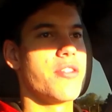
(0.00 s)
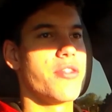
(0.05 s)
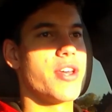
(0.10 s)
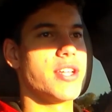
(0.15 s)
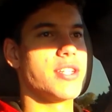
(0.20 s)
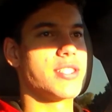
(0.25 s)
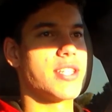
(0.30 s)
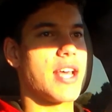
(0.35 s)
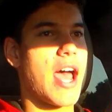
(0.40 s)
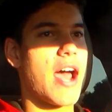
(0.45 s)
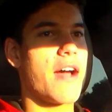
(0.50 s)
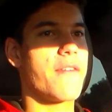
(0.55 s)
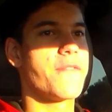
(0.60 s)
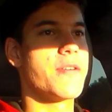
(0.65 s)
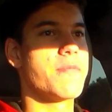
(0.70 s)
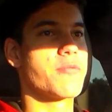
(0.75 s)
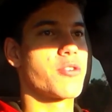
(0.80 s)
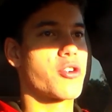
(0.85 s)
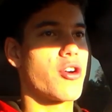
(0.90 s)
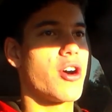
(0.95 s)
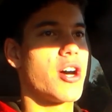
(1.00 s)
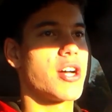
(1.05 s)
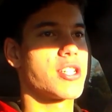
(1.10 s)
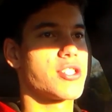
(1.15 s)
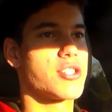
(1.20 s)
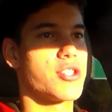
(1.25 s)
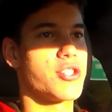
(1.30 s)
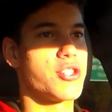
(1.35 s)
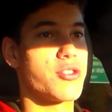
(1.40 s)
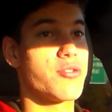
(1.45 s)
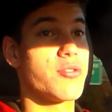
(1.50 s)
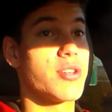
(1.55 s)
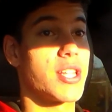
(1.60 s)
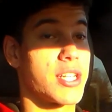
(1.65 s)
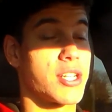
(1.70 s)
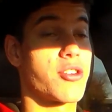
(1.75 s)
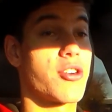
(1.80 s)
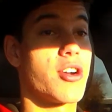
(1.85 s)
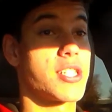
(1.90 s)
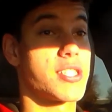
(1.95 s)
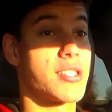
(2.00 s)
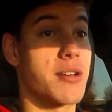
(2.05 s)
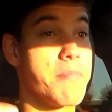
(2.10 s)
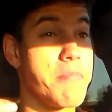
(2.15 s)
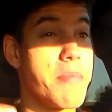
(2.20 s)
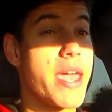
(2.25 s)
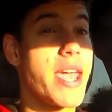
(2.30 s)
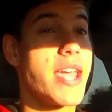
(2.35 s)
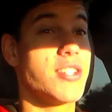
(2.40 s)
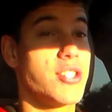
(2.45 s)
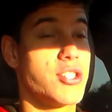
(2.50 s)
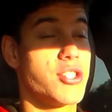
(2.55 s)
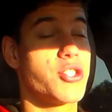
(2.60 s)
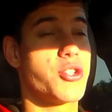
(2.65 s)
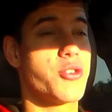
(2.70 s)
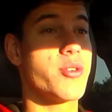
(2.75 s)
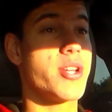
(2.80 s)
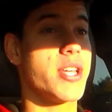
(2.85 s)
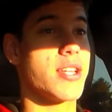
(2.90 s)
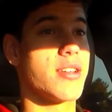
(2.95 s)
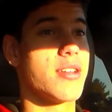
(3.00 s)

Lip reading: than to have them cross the street, like cross a main street,